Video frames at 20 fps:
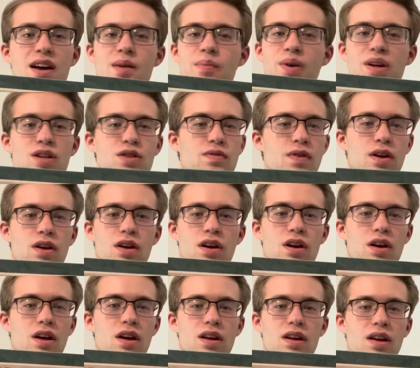but he's
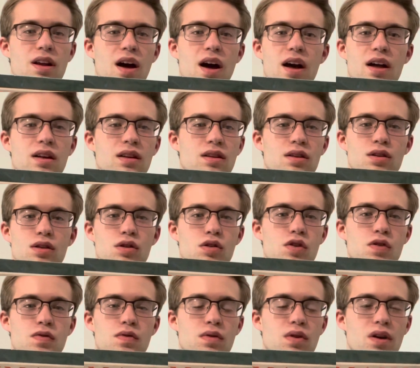very not
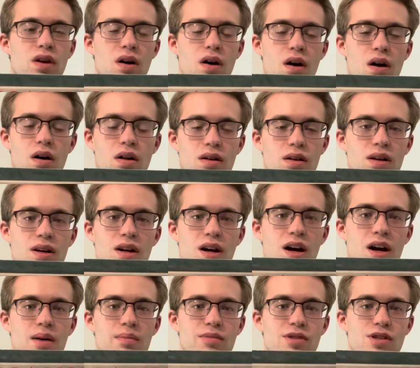useful at all
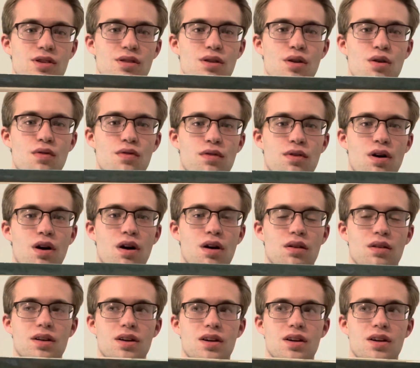to the overall